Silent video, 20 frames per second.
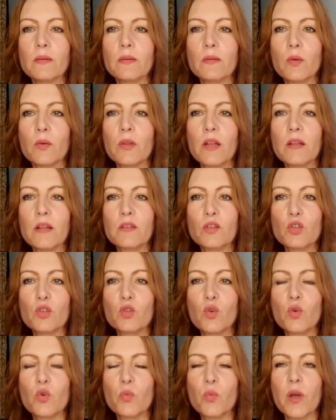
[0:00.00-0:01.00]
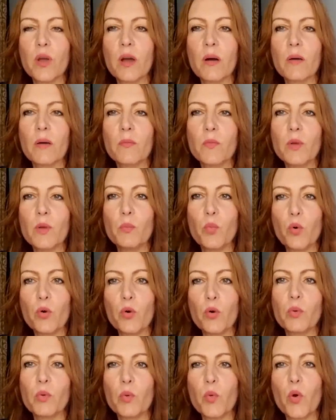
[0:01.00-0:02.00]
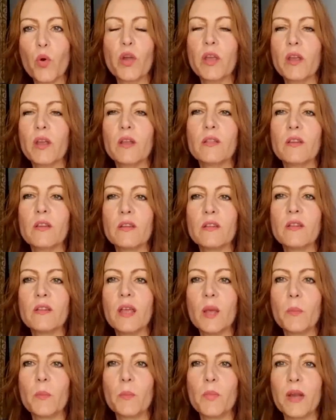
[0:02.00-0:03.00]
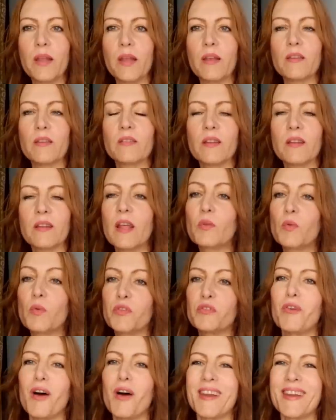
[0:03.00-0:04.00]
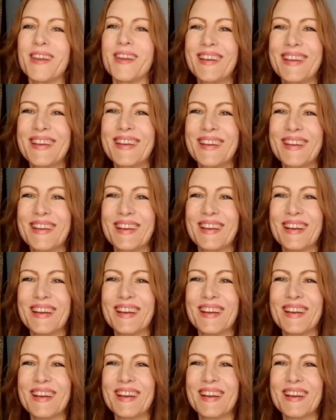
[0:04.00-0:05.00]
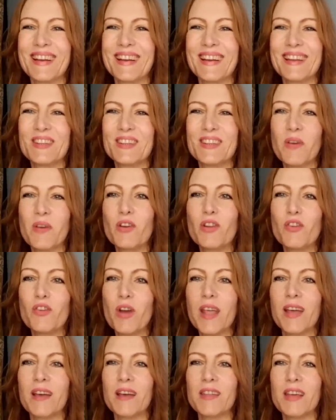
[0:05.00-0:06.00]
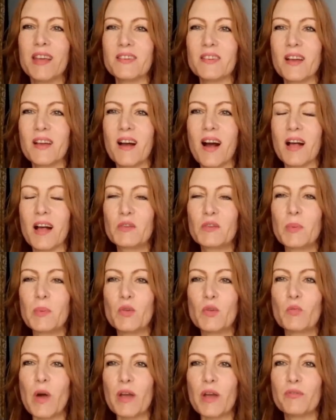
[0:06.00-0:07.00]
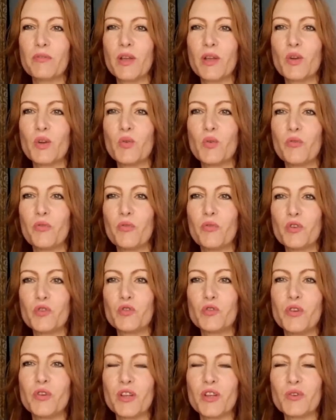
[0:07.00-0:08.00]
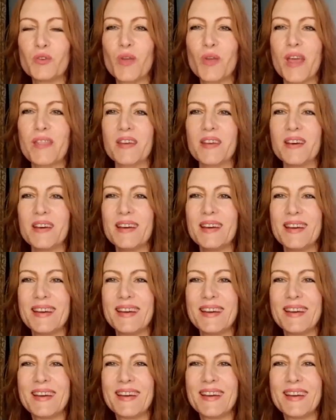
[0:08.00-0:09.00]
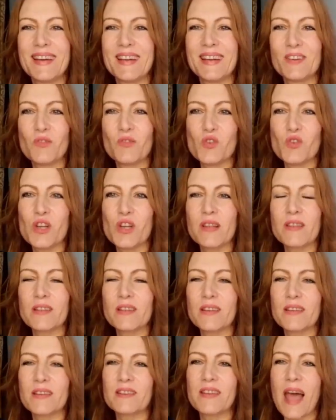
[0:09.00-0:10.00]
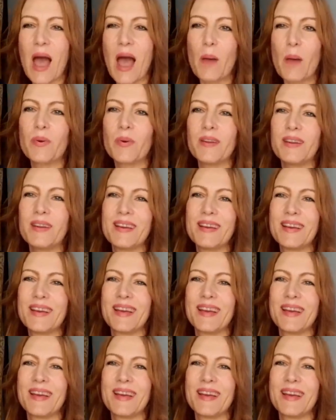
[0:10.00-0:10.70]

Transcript: So that's a show where we both were working in the same place and that was fun. It's very rare that a husband and wife can go for shooting together. Usually that doesn't happen.